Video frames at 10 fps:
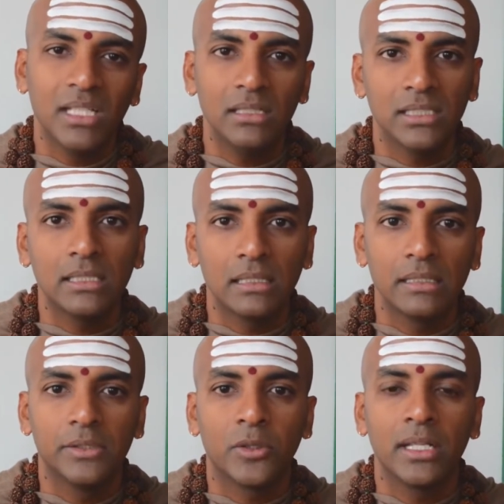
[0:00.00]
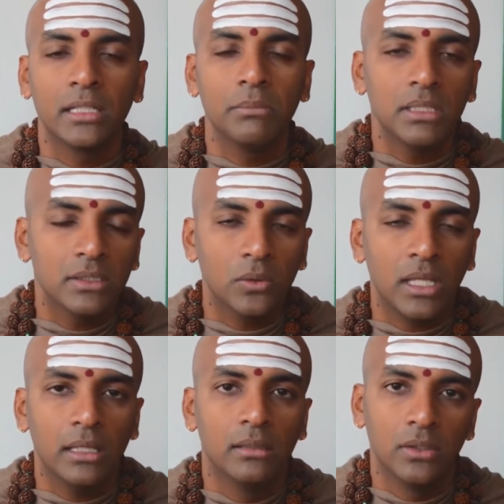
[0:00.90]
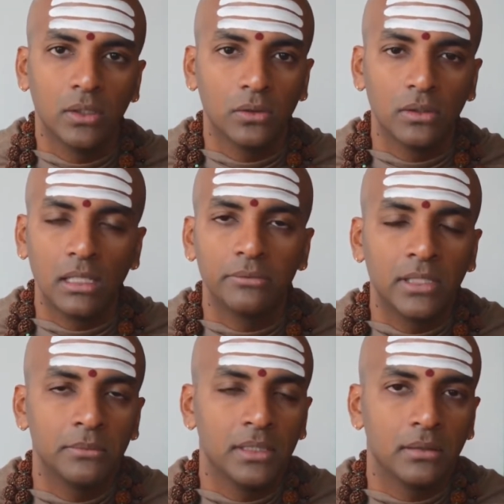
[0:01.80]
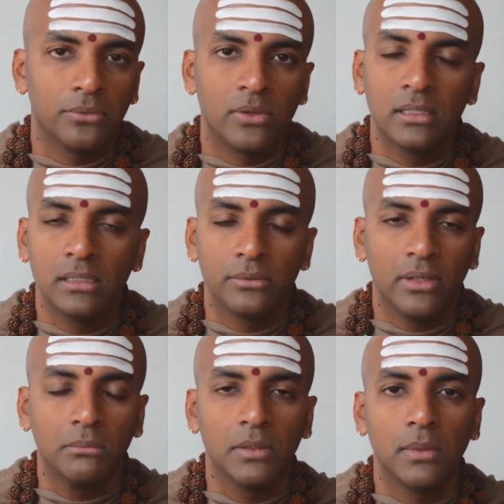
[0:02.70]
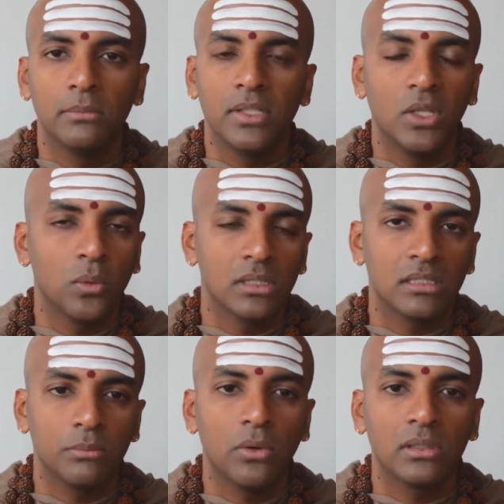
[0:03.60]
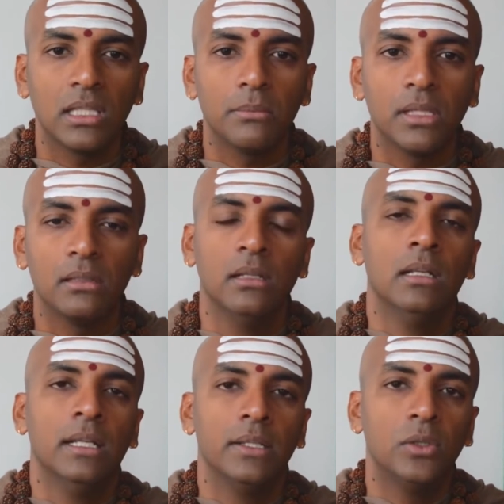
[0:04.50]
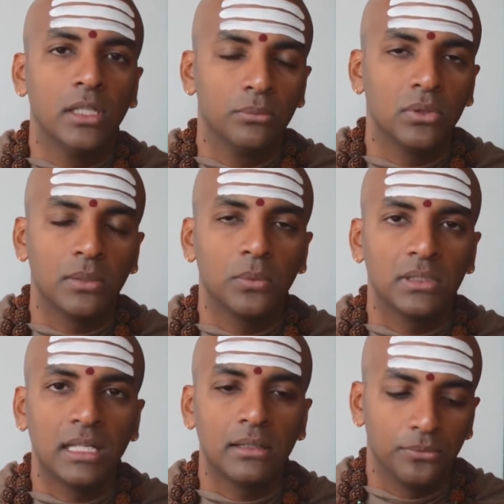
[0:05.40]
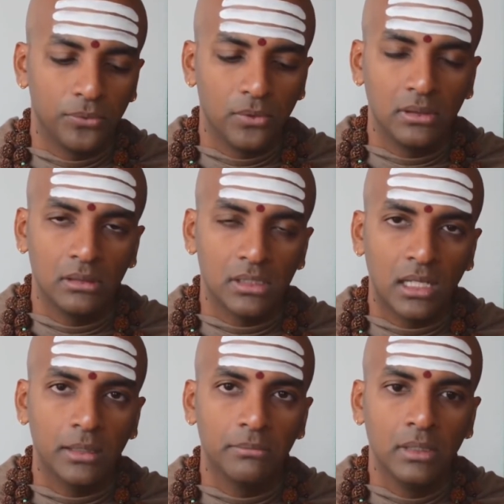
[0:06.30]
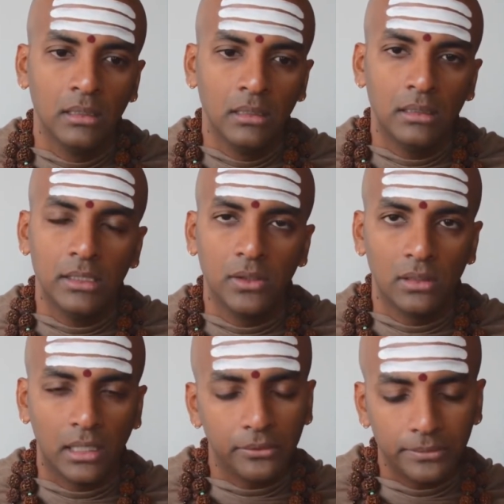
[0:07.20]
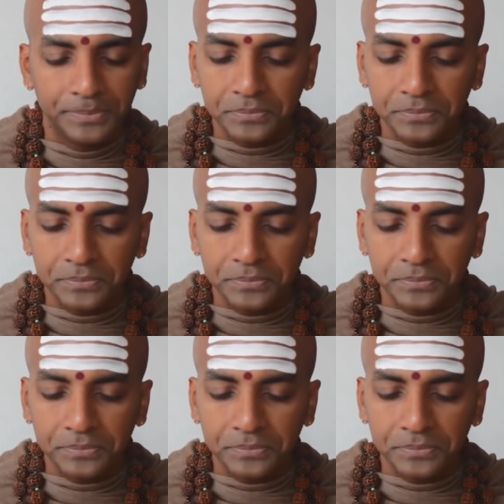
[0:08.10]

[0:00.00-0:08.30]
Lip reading: energetically draining, but it's okay. You love them, they're your friend, they're a family member, you want to support them, and you can put up with that for a little time in your life.